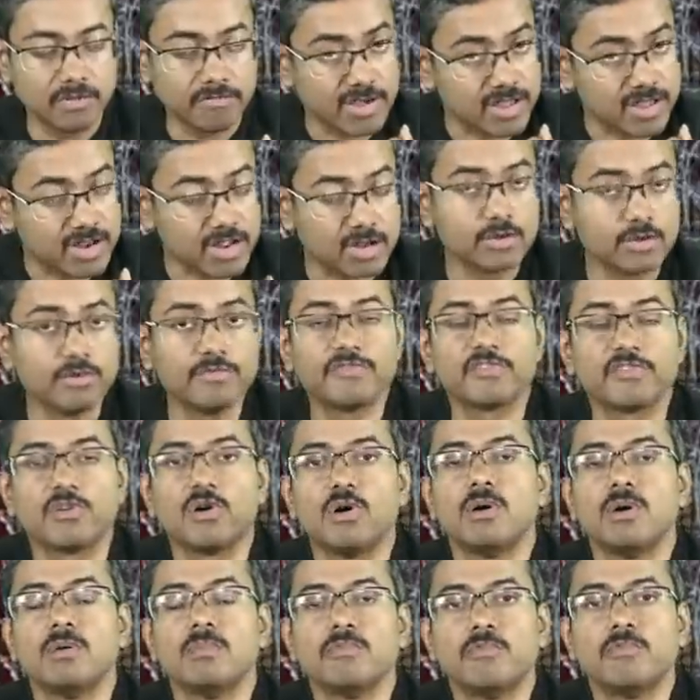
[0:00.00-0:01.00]
Where are you
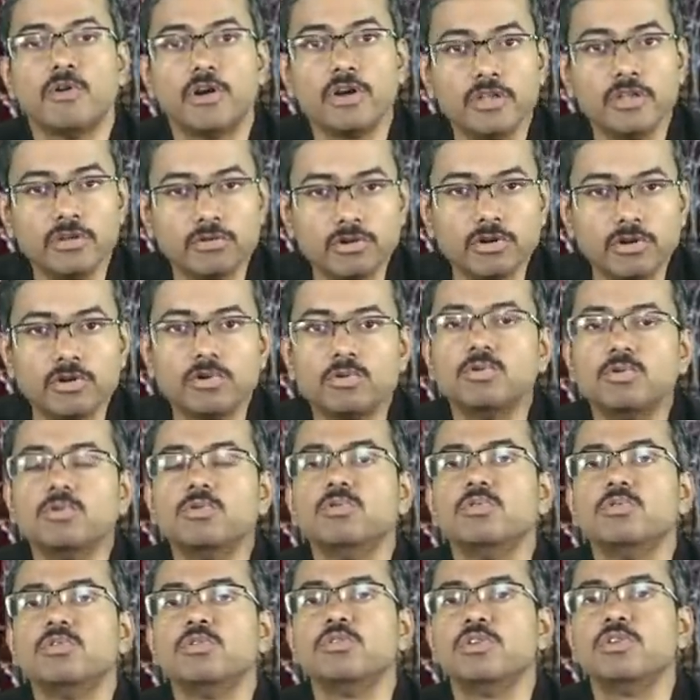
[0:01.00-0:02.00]
from? What do you do?